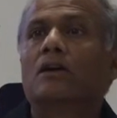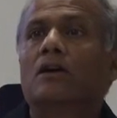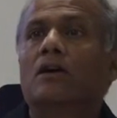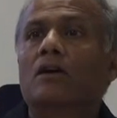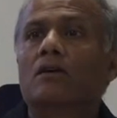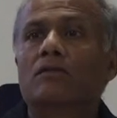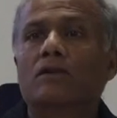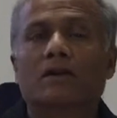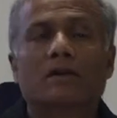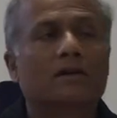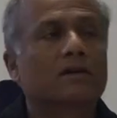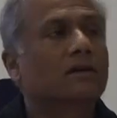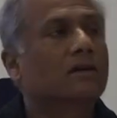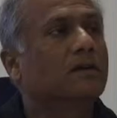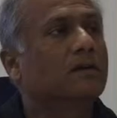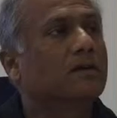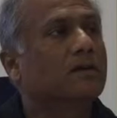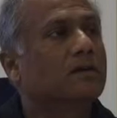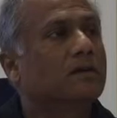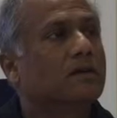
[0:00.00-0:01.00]
our
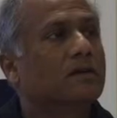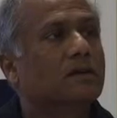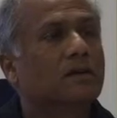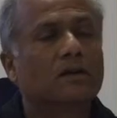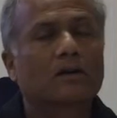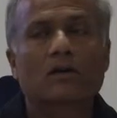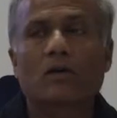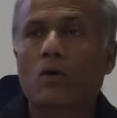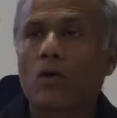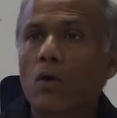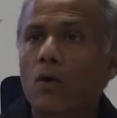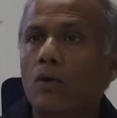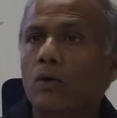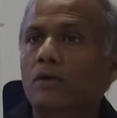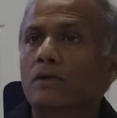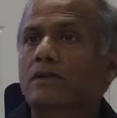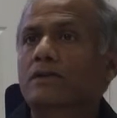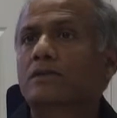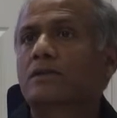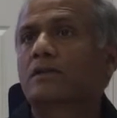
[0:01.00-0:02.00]

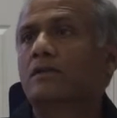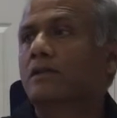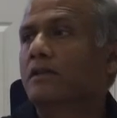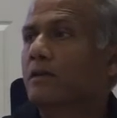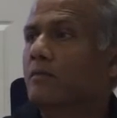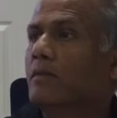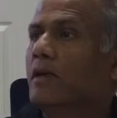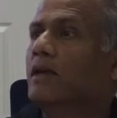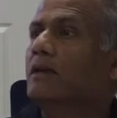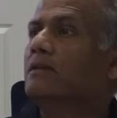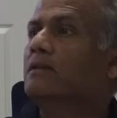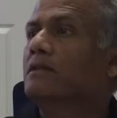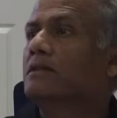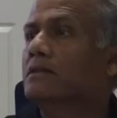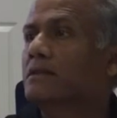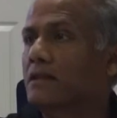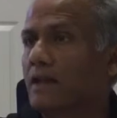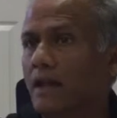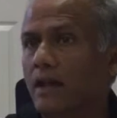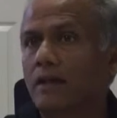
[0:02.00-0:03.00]
goals remain the
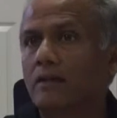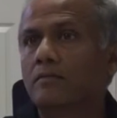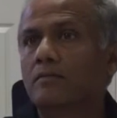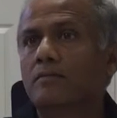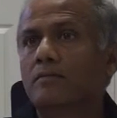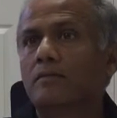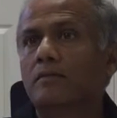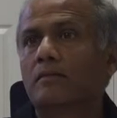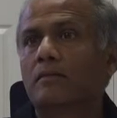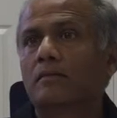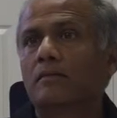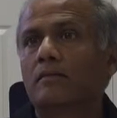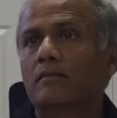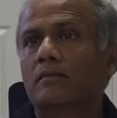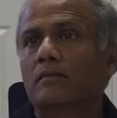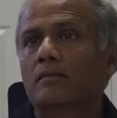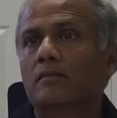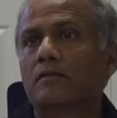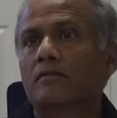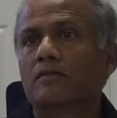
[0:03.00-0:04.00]
same,
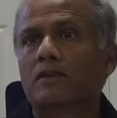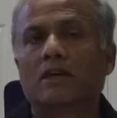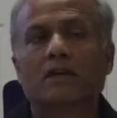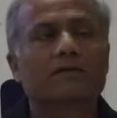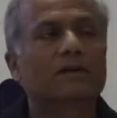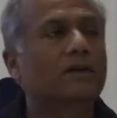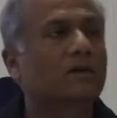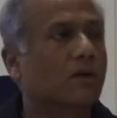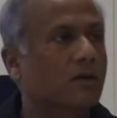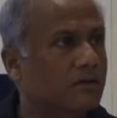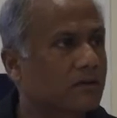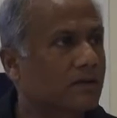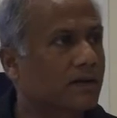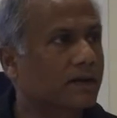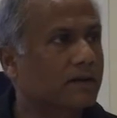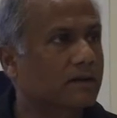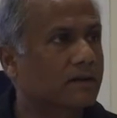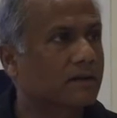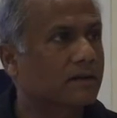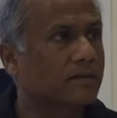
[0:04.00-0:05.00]
we have a
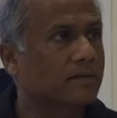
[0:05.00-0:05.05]
conflict.